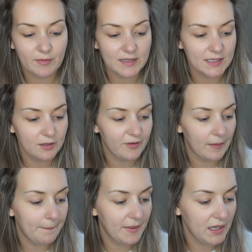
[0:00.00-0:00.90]
myself a
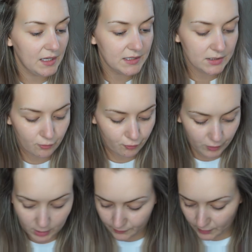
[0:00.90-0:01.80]
base
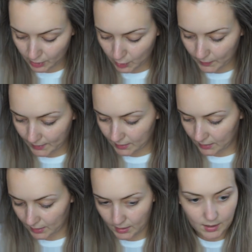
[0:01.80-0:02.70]
really
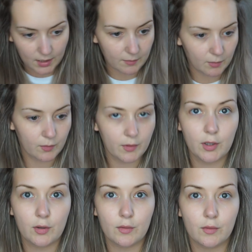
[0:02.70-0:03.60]
quickly, and I'm going
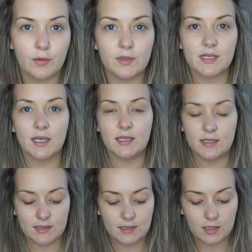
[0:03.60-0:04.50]
to use a
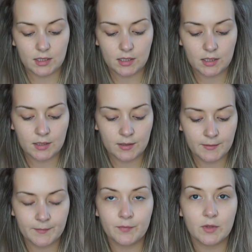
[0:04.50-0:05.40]
concealer
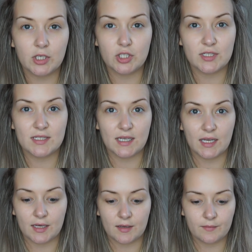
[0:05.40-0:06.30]
and just say
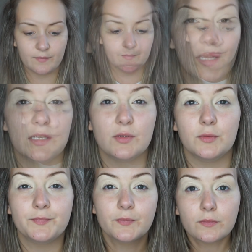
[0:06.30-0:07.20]
that. Okay, so
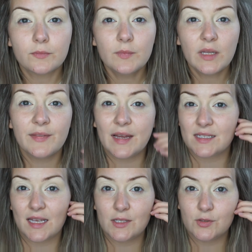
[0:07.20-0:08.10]
that's
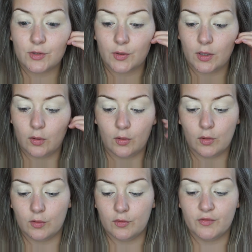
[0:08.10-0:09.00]
cancelled out a lot
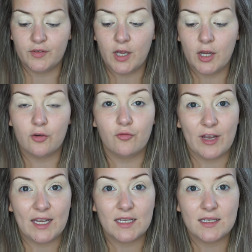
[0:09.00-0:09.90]
of
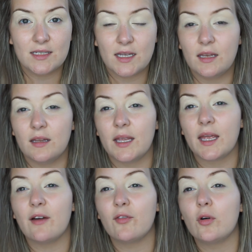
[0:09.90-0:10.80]
redness, and like
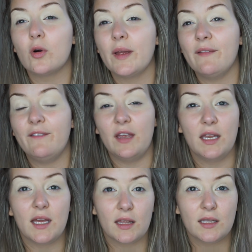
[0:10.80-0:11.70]
I've got quite veiny
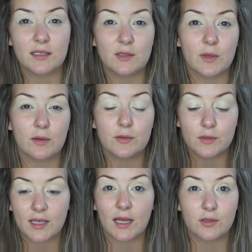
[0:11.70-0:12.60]
eyelids as well, so it's
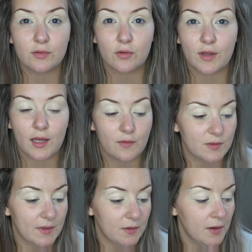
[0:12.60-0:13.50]
cancelled all that out as
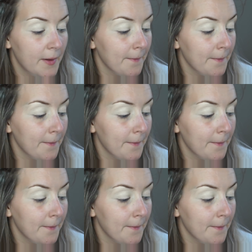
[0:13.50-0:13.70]
well.